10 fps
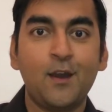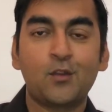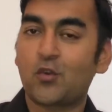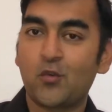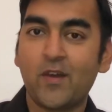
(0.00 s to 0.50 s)

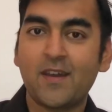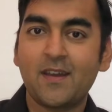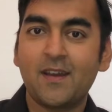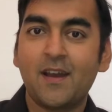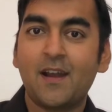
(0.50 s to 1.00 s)
So today,
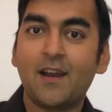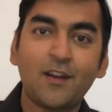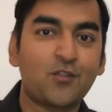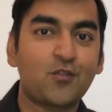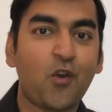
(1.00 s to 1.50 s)

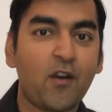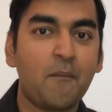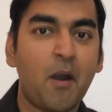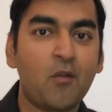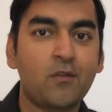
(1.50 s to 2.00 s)
let's talk
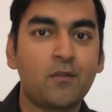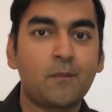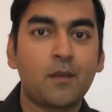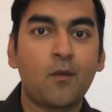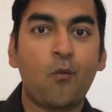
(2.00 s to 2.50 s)
about
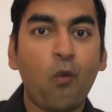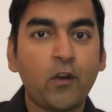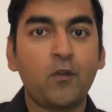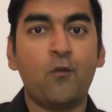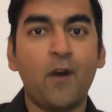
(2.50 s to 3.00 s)

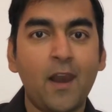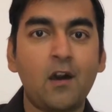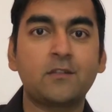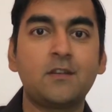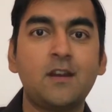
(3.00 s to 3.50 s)
what
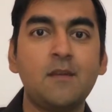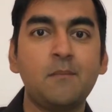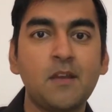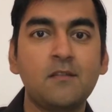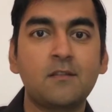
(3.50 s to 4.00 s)
velocity
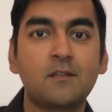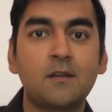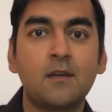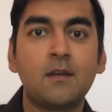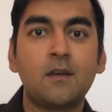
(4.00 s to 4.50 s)
means
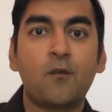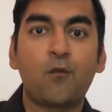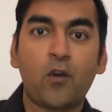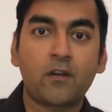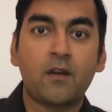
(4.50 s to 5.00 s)

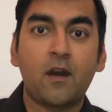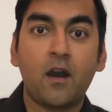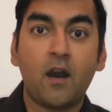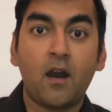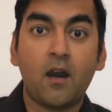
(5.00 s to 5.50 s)
for
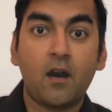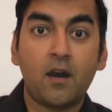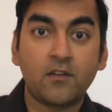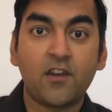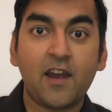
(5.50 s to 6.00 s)
a
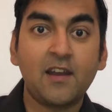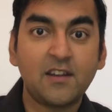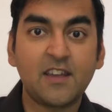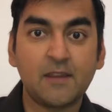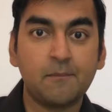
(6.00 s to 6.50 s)
Agile
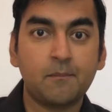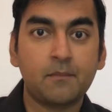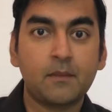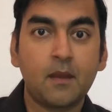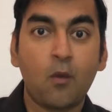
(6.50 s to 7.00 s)
team,
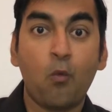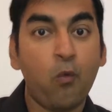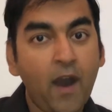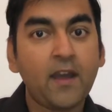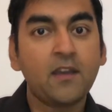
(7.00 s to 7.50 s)

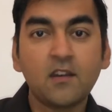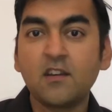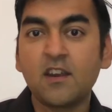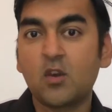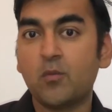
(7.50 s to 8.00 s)
why it
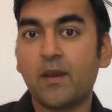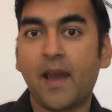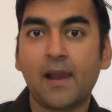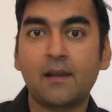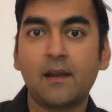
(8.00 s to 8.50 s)
need to be
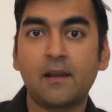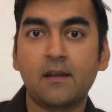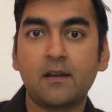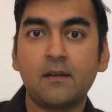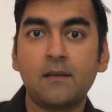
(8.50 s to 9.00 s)

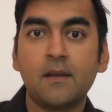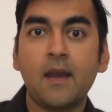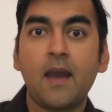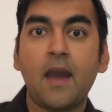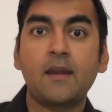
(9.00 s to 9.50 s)
calculated,
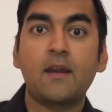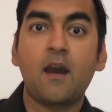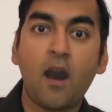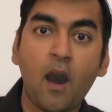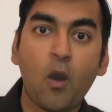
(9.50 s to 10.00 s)
and
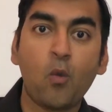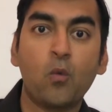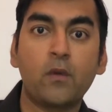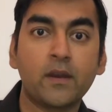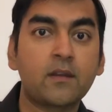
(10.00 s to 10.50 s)
how
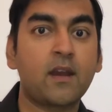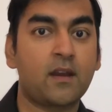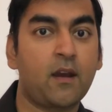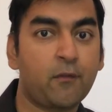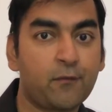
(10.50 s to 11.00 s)
it
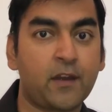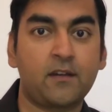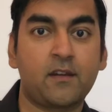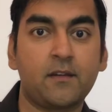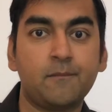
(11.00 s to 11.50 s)
get
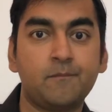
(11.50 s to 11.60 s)
affected.